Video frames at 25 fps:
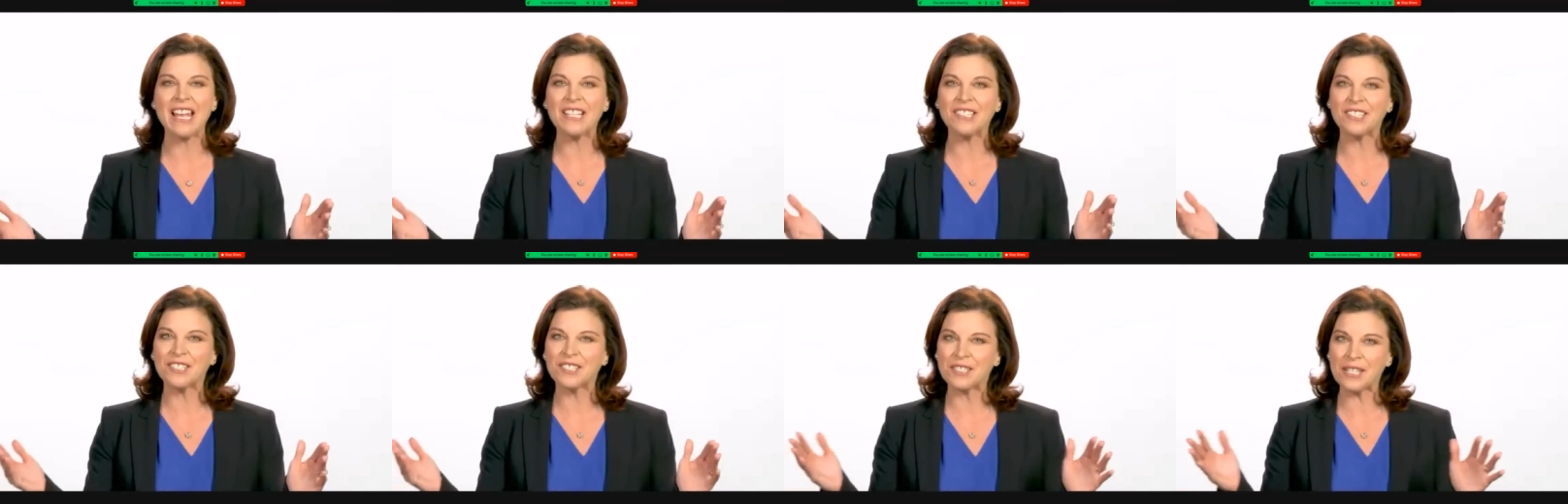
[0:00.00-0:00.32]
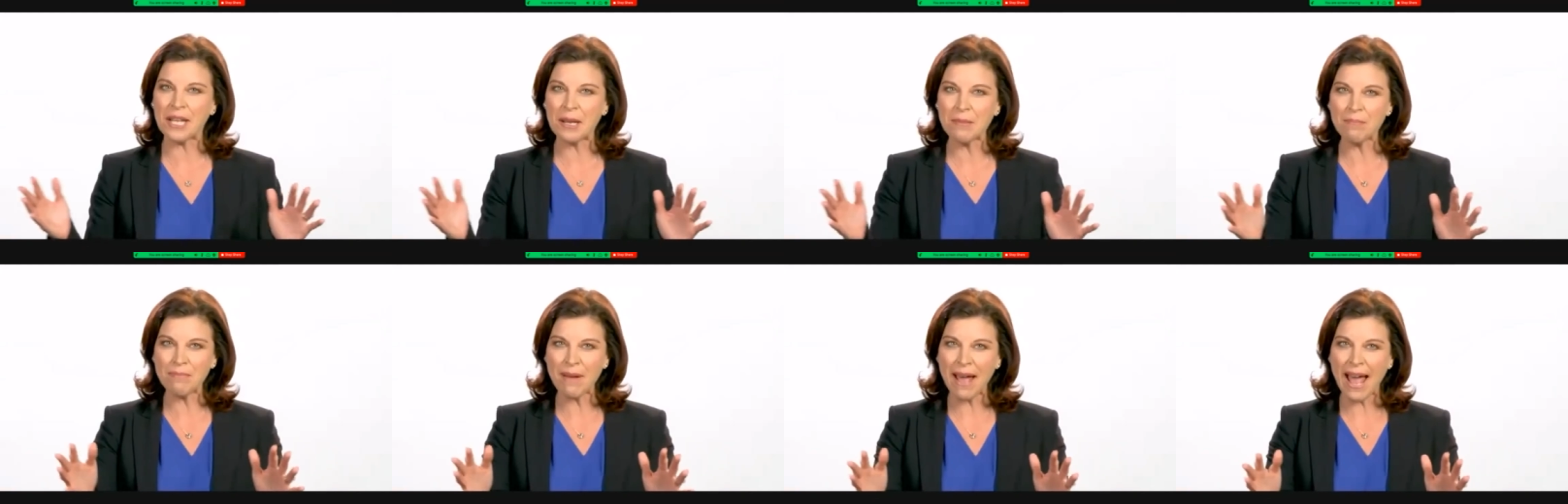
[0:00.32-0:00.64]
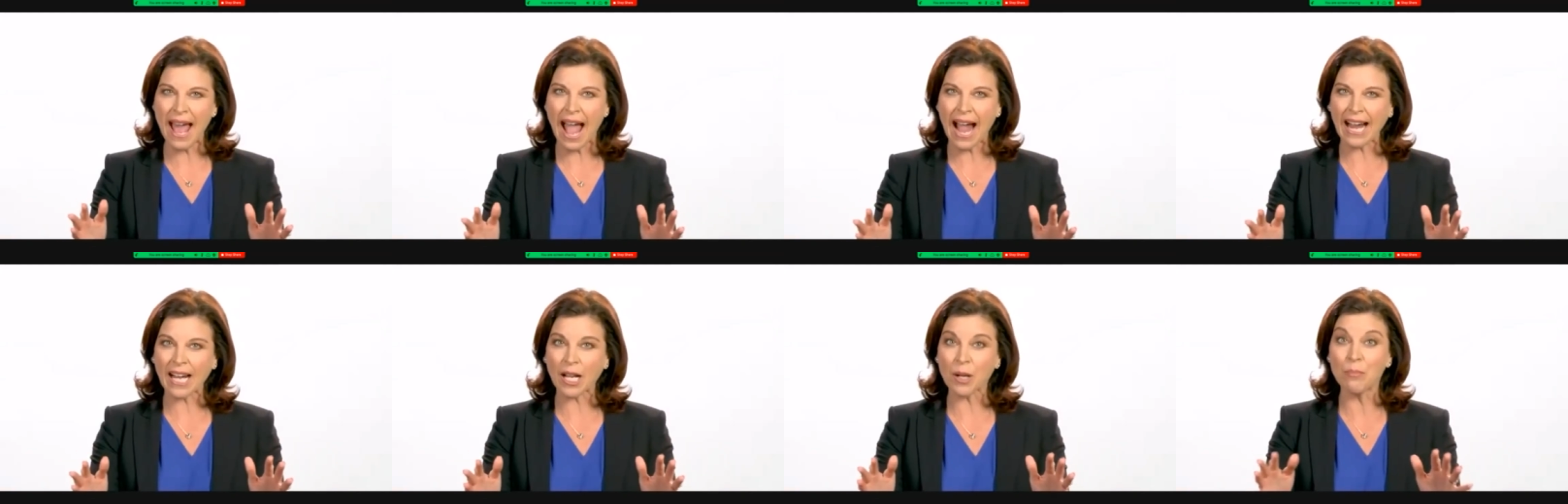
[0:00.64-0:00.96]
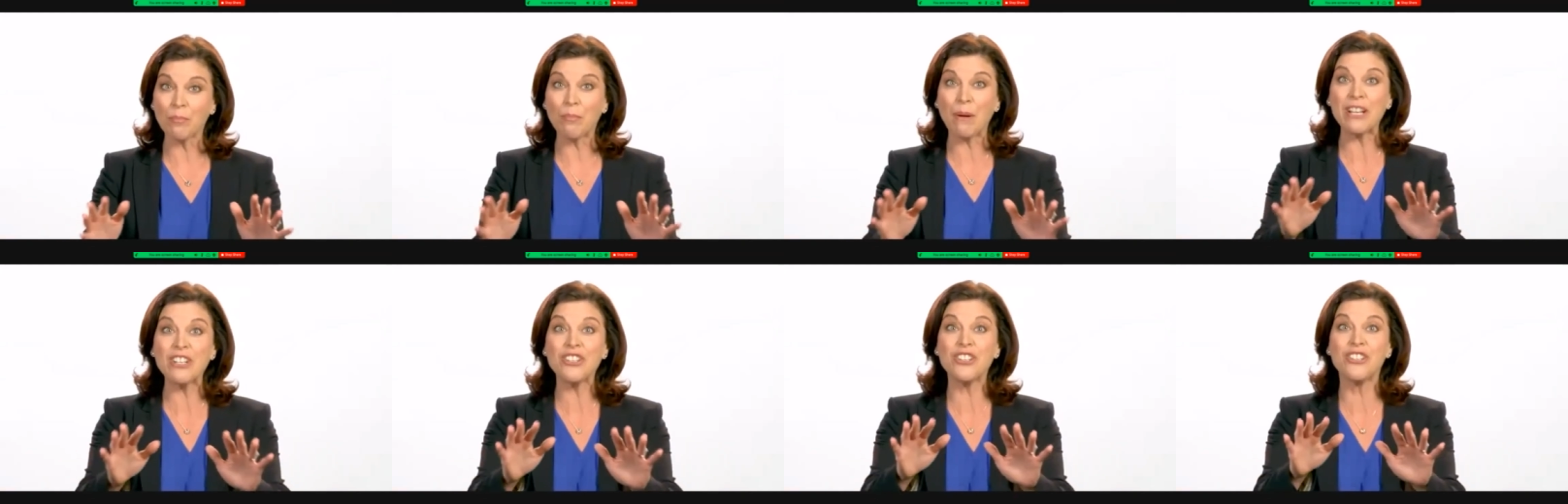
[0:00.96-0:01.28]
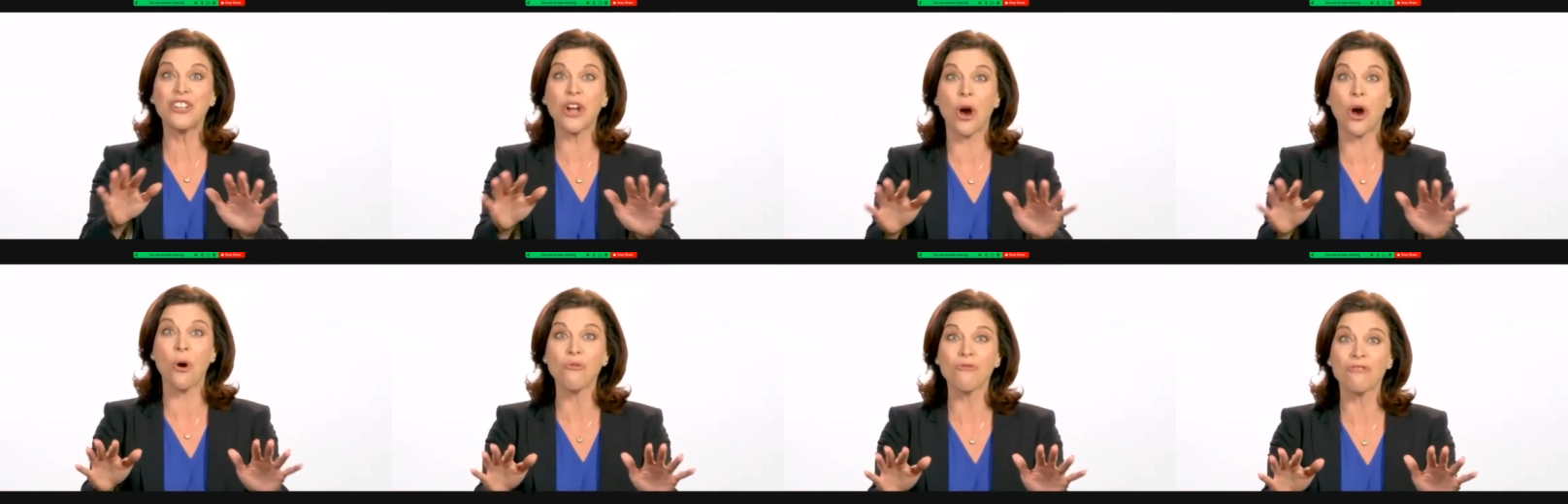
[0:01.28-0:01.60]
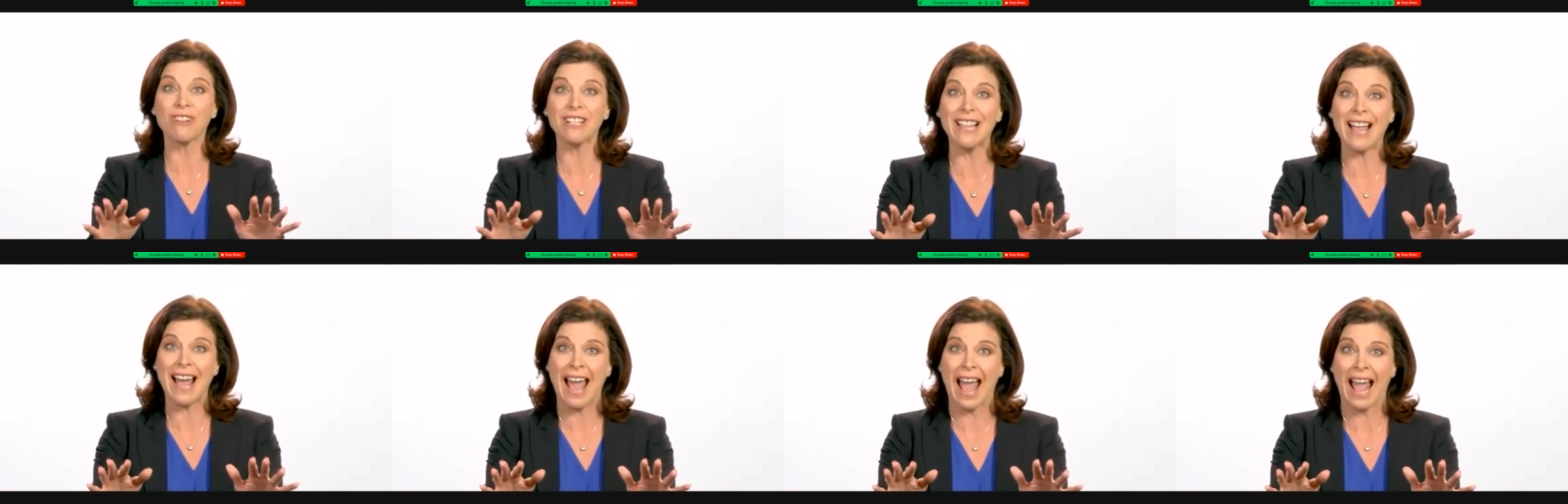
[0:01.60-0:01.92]
Sit back, but don't
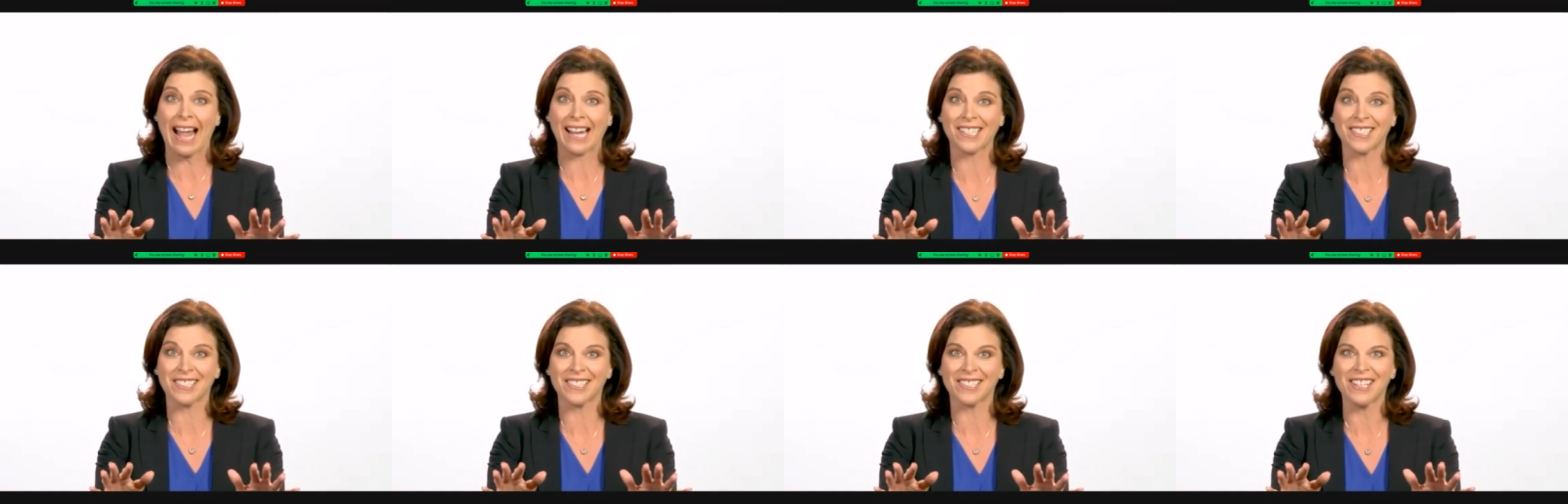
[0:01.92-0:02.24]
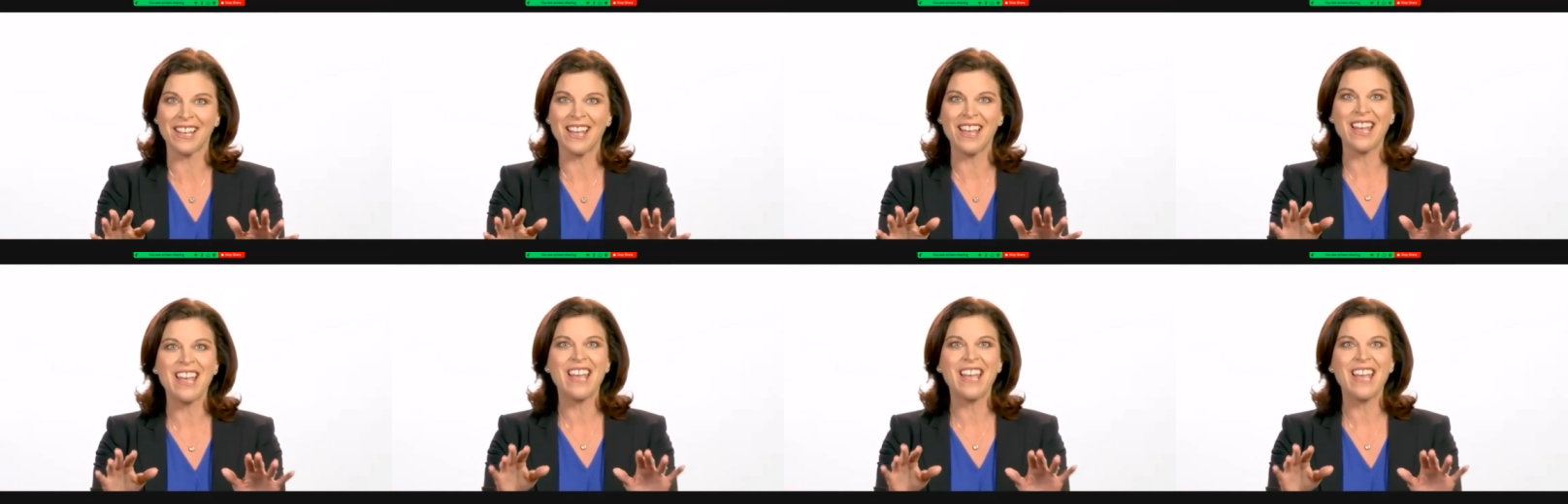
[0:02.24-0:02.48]
relax.